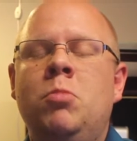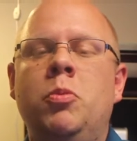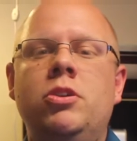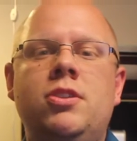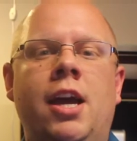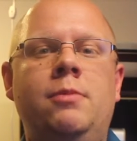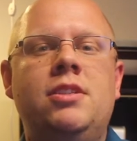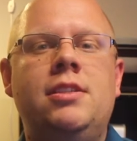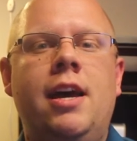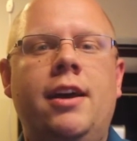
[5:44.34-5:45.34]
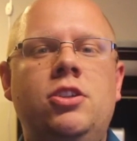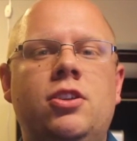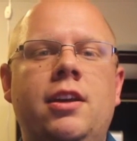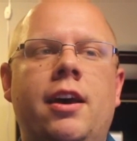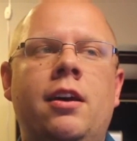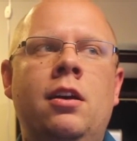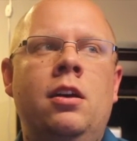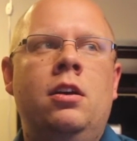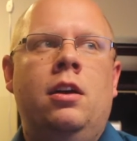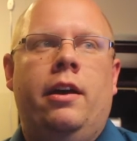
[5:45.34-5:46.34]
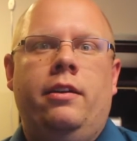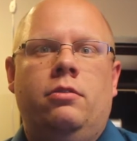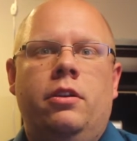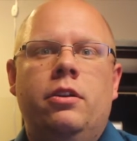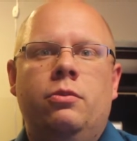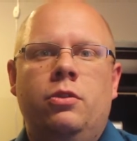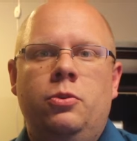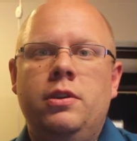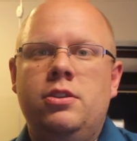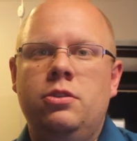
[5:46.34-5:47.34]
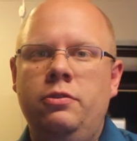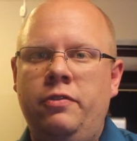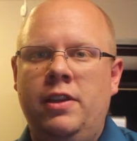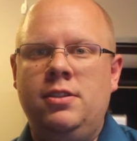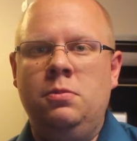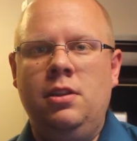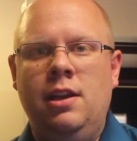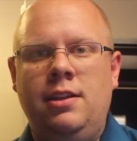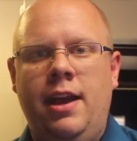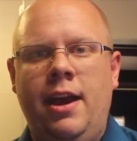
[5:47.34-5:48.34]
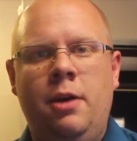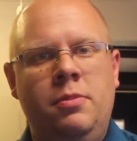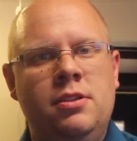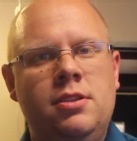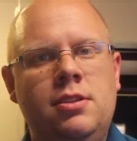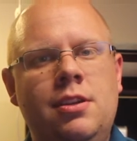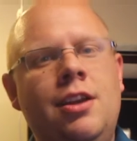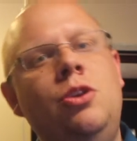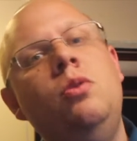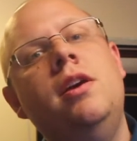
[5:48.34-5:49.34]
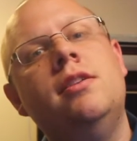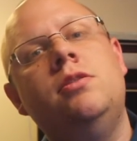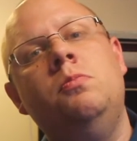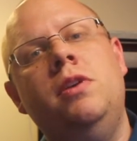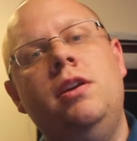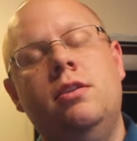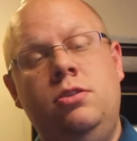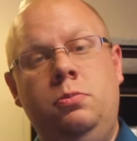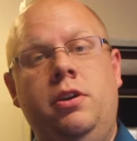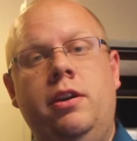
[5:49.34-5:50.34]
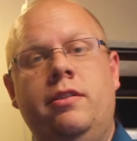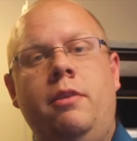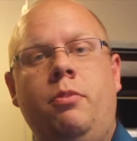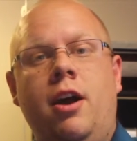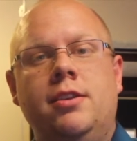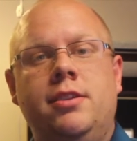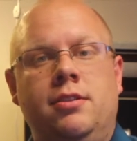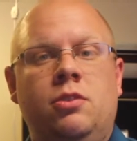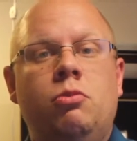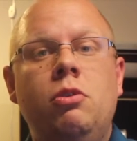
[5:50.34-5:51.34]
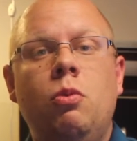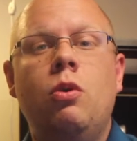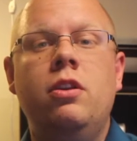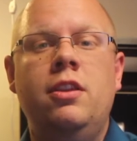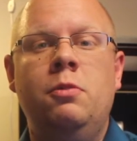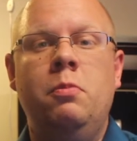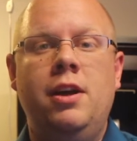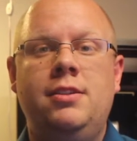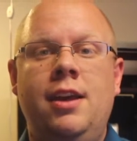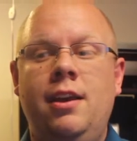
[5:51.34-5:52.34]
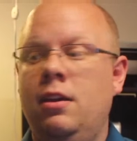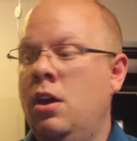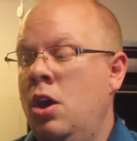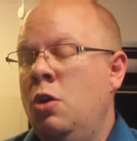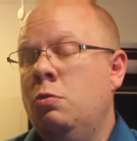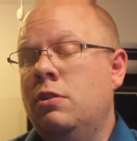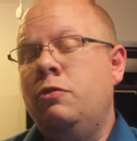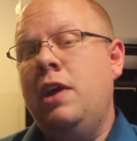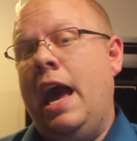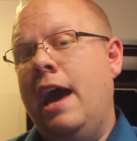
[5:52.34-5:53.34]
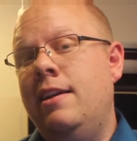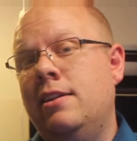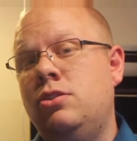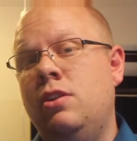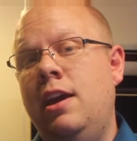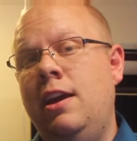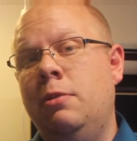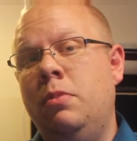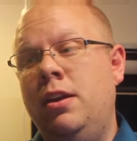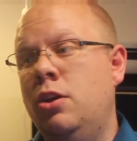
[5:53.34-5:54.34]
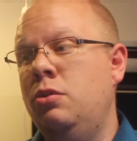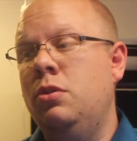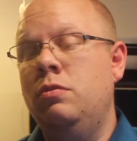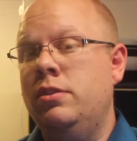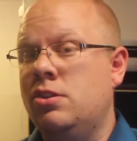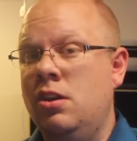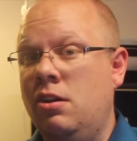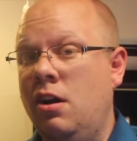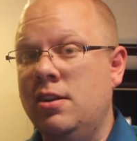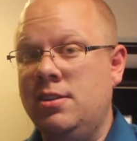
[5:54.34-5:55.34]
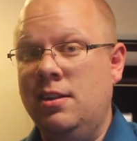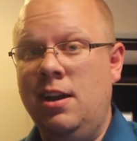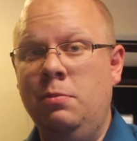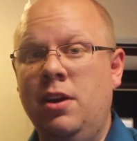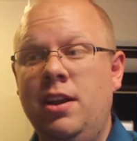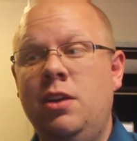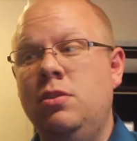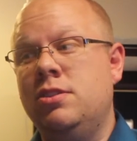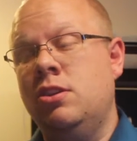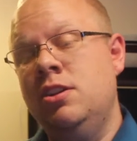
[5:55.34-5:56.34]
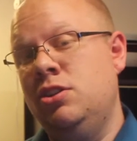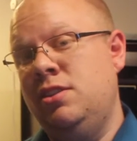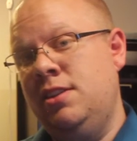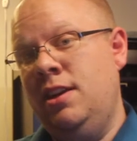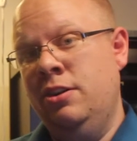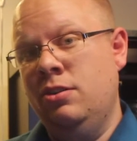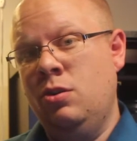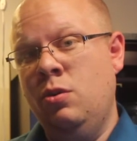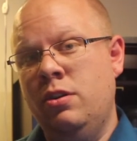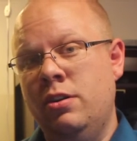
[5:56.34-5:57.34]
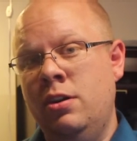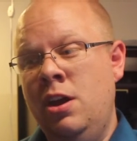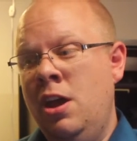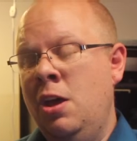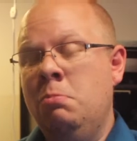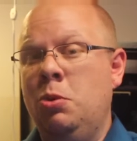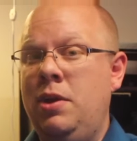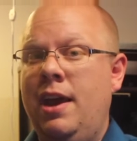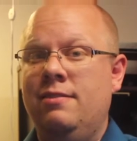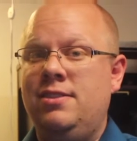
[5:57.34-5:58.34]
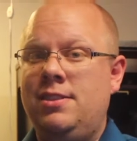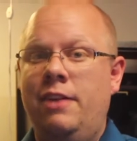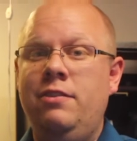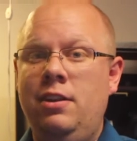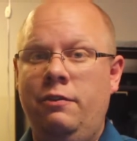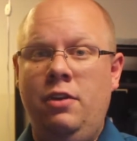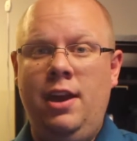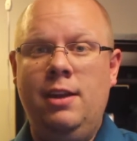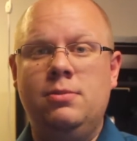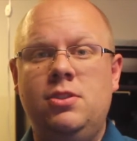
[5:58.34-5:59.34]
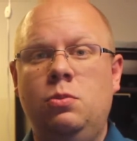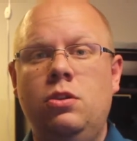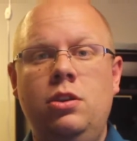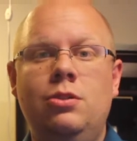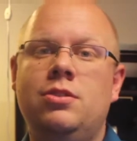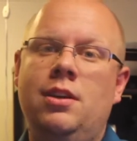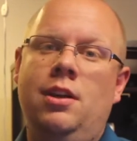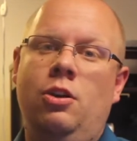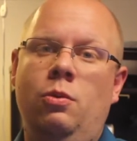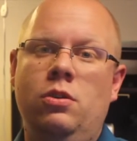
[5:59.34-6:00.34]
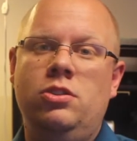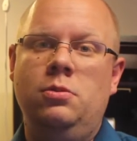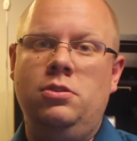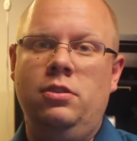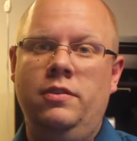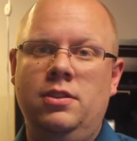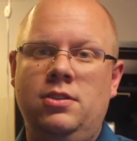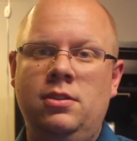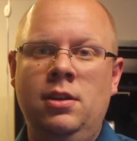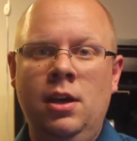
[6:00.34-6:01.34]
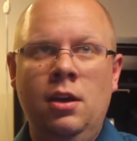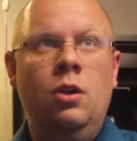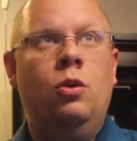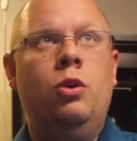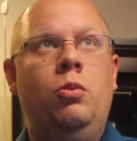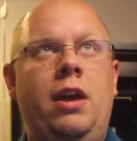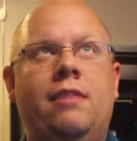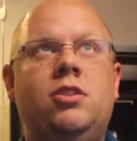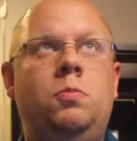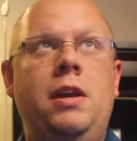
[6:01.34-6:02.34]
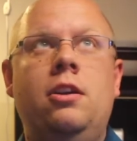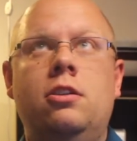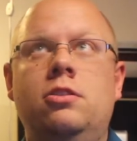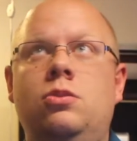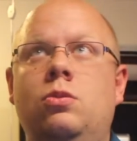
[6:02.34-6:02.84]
But most times it's actually I don't know, what do we do if something like that happens? And you get to be the superhero in that process and reward them by saying, well, if we had an extra amp, I know that it's gonna cost a lot of money and it's gonna just sit here in the corner, but we have 7 different amps that we're using in our worship service, or we have speakers